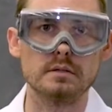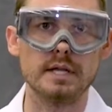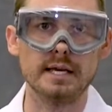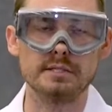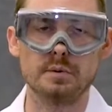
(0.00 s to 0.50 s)

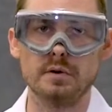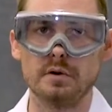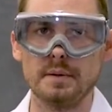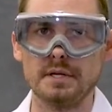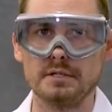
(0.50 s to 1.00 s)
Next, we
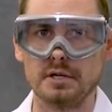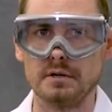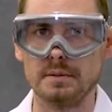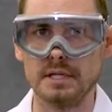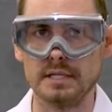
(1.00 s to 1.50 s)
will be
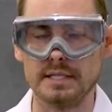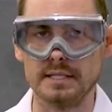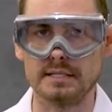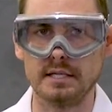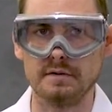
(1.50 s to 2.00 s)
determining the
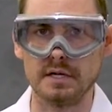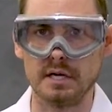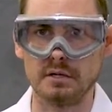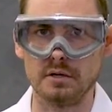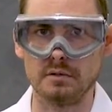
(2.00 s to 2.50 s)
density of an
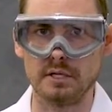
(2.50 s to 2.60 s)
unknown